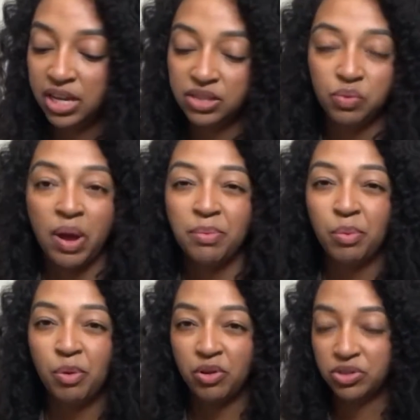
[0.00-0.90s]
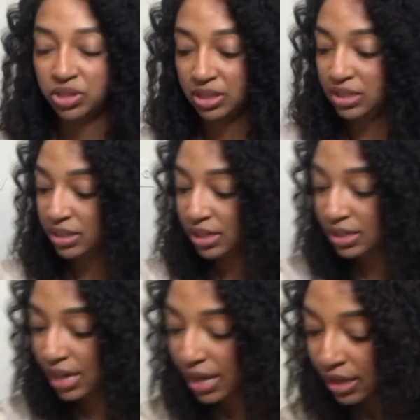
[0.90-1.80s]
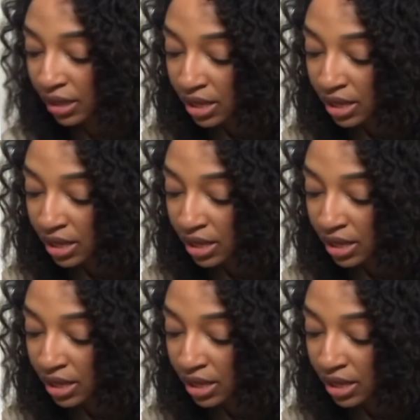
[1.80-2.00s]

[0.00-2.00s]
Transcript: It's wipeable, it's just easy to take.